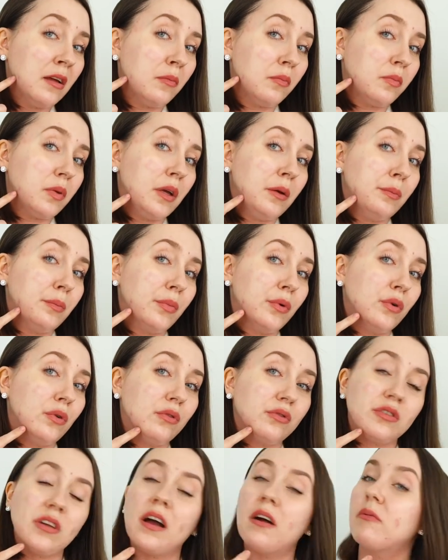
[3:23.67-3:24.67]

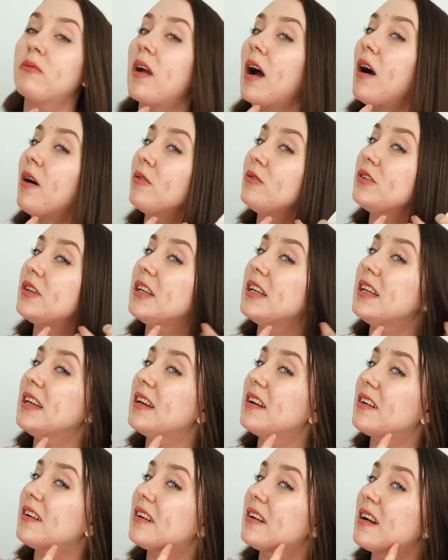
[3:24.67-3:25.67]
pimples around
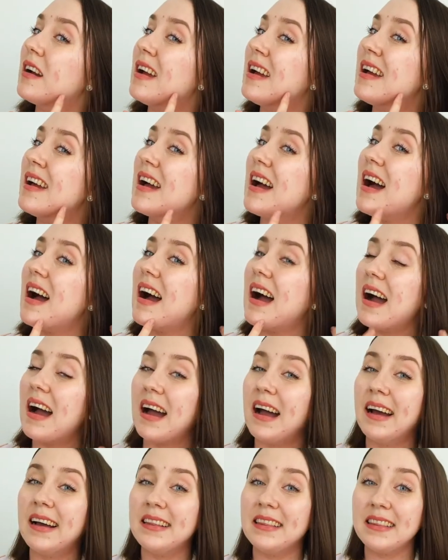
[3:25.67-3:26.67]
here,
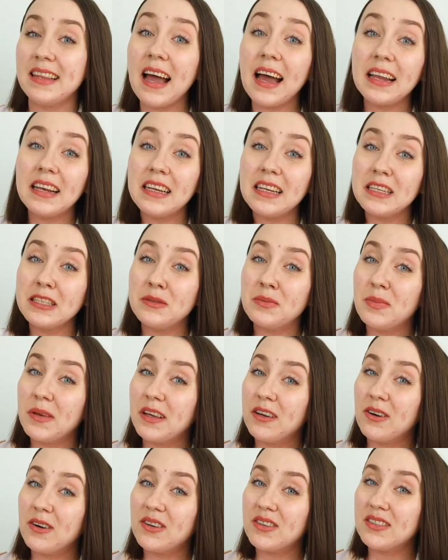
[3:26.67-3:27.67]
and that is
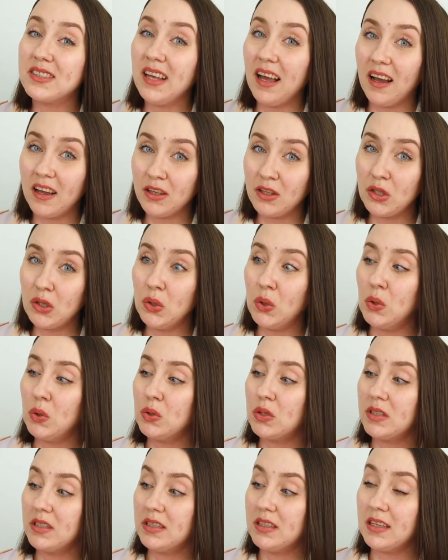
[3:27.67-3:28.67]
because I
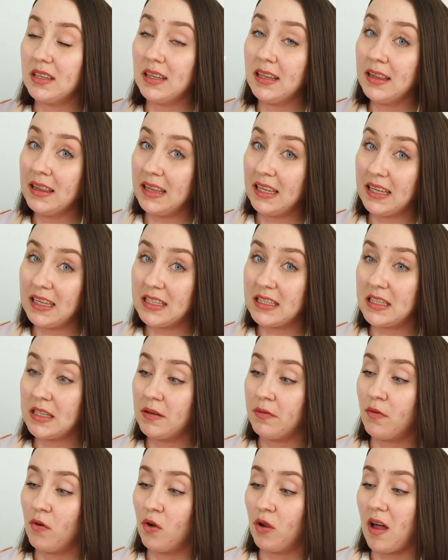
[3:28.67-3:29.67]
used this
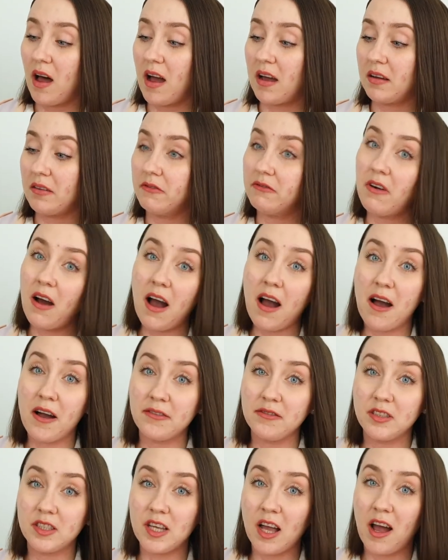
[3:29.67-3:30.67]
for like
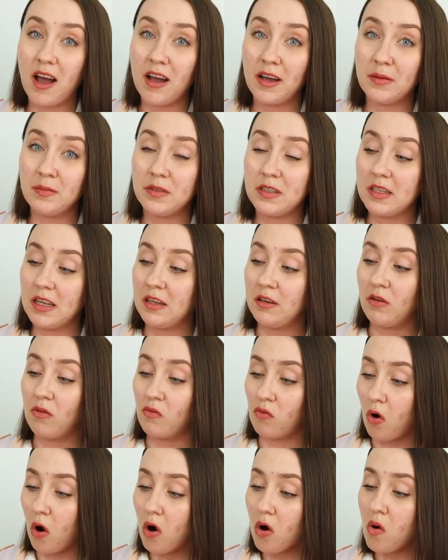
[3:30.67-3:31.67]
5 times in a
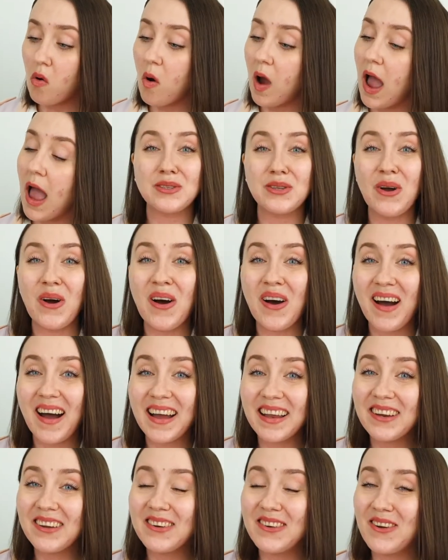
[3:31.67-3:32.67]
row. So
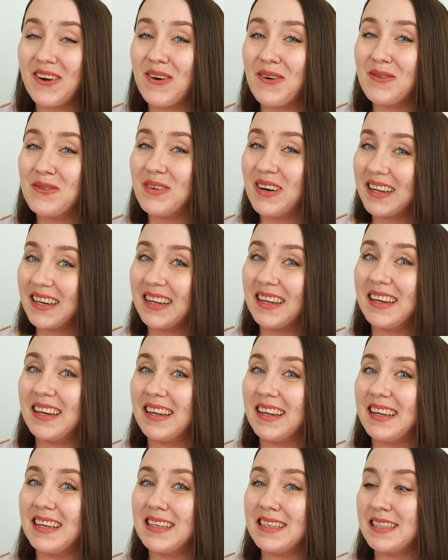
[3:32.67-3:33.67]
I don't know what it
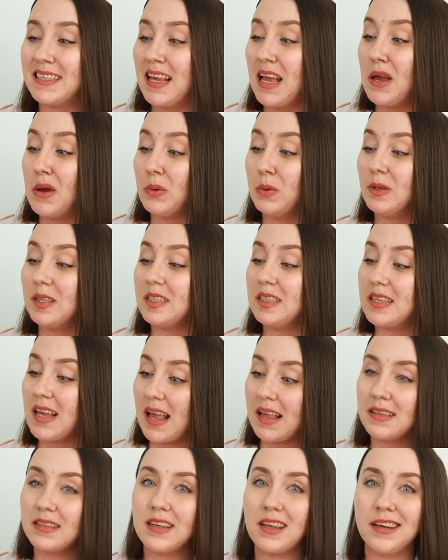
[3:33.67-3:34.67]
is with
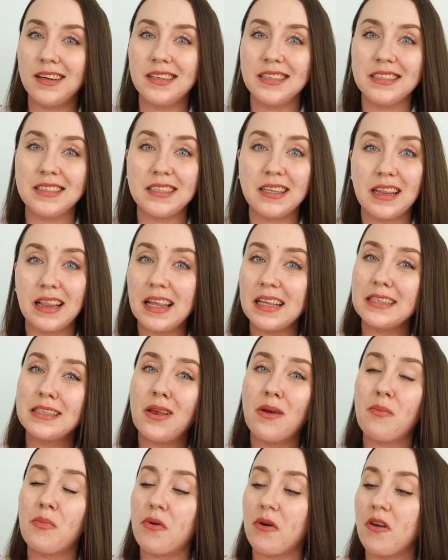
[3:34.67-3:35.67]
Sensai
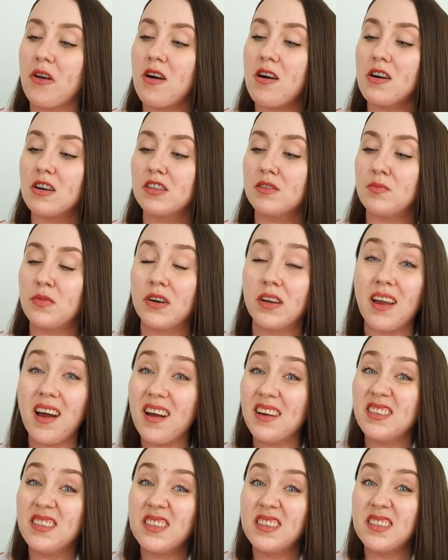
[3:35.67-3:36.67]
cleansing products, but
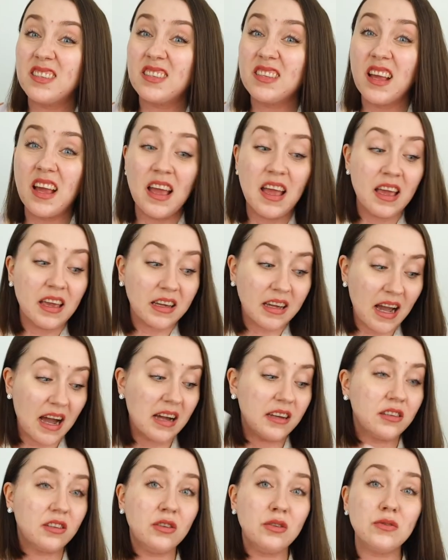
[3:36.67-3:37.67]
I just
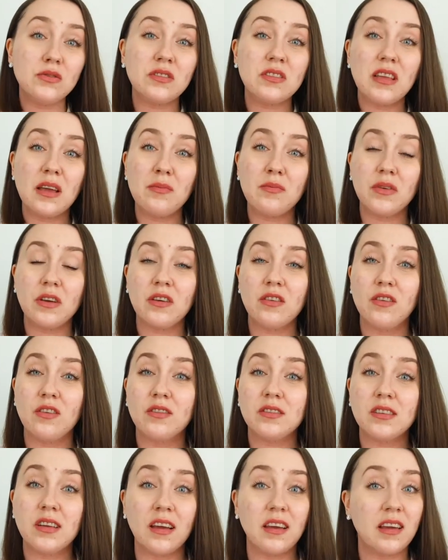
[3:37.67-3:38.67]
can't use them
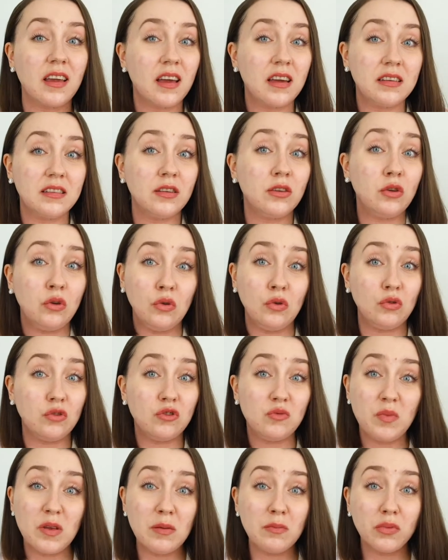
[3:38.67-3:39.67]
because I get
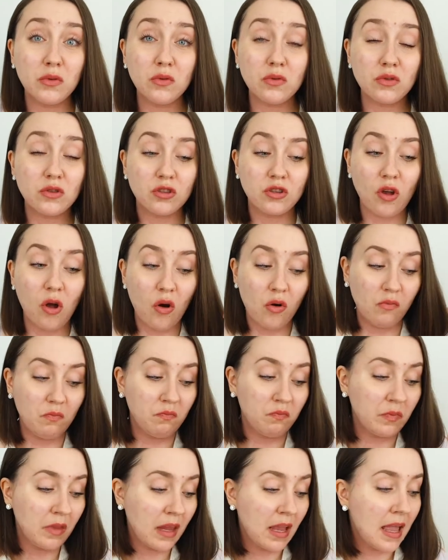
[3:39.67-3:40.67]
huge pimples,
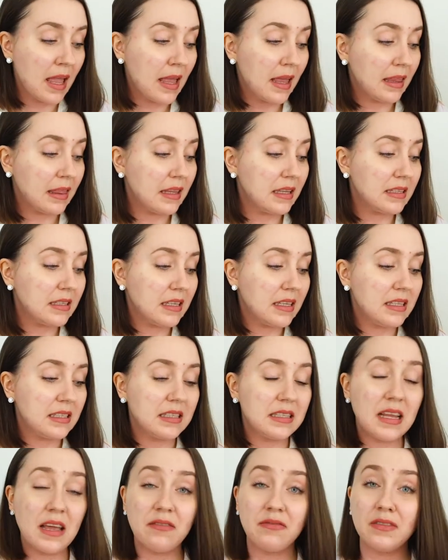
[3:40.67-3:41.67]
so this is
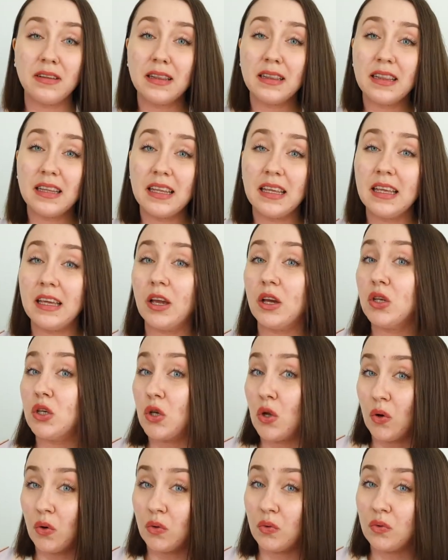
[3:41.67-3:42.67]
definitely a
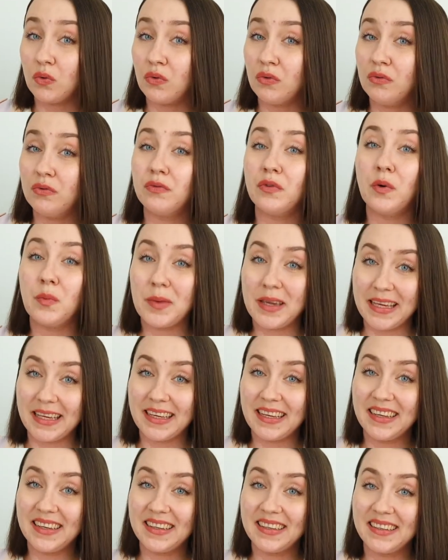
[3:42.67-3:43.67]
no for
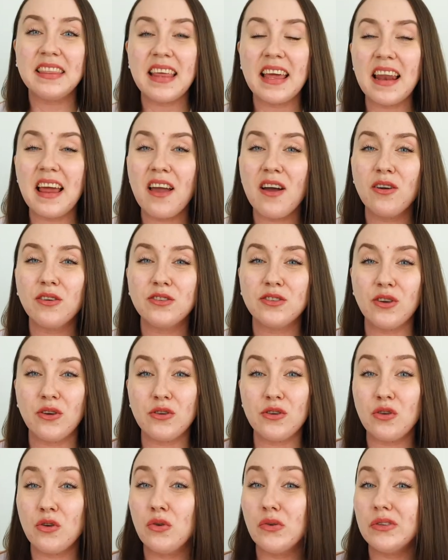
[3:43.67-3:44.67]
me. Then I also
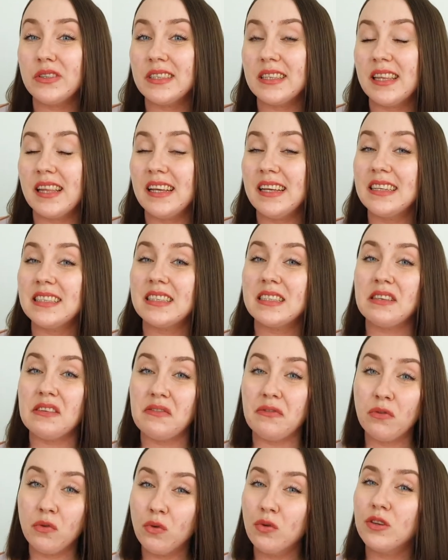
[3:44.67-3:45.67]
used this
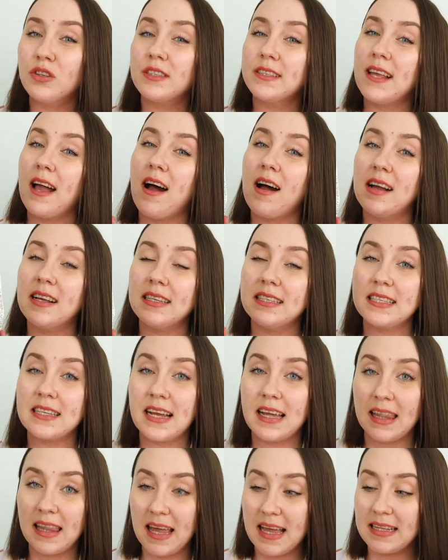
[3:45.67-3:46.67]
full-size
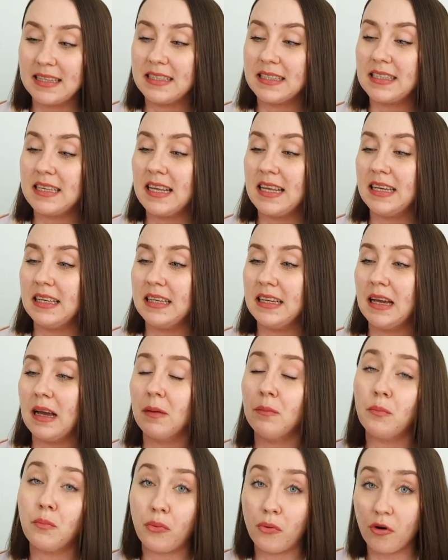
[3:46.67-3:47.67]

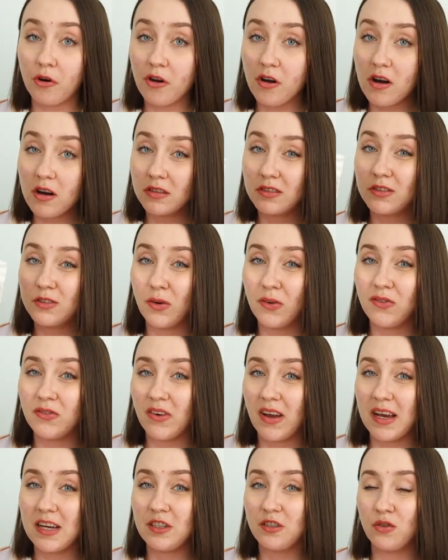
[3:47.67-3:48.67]
cleansing product, so
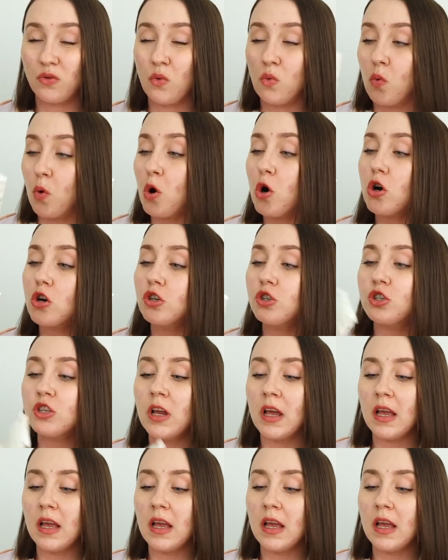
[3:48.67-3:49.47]
facial wash.